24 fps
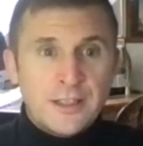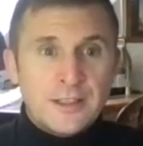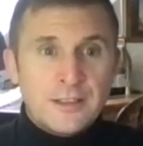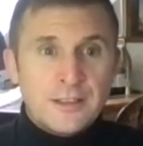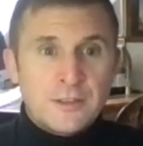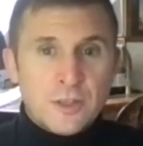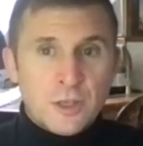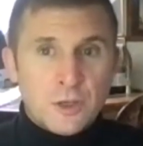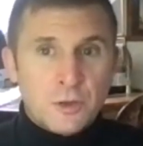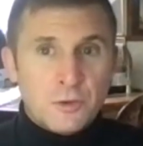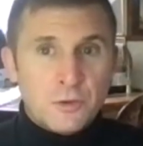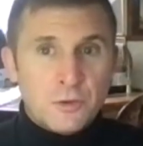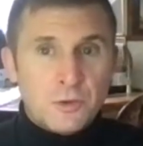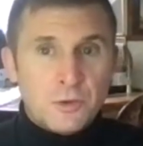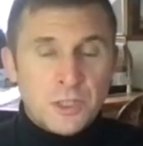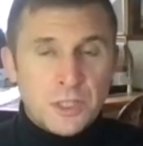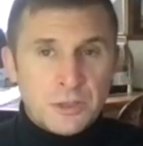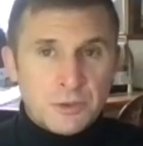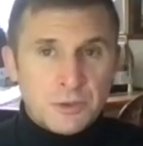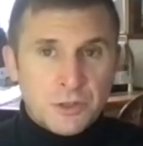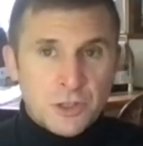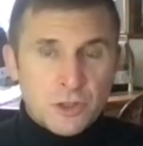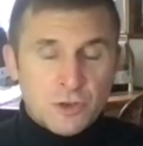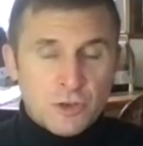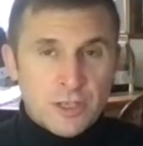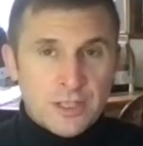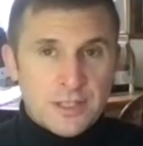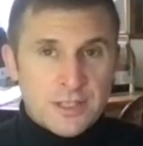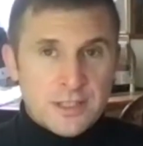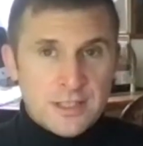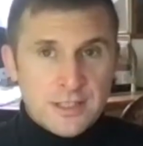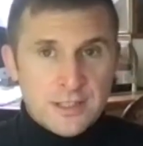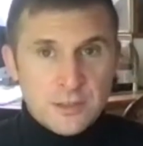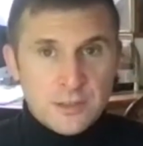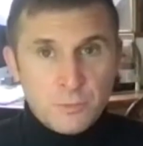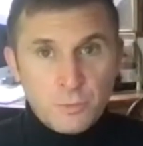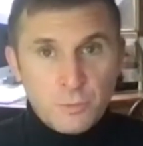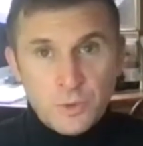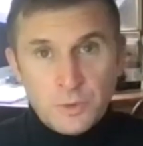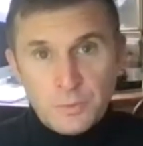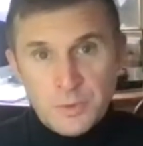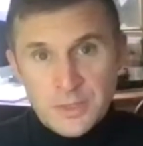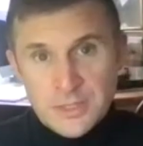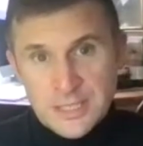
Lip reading: So the stresses, and we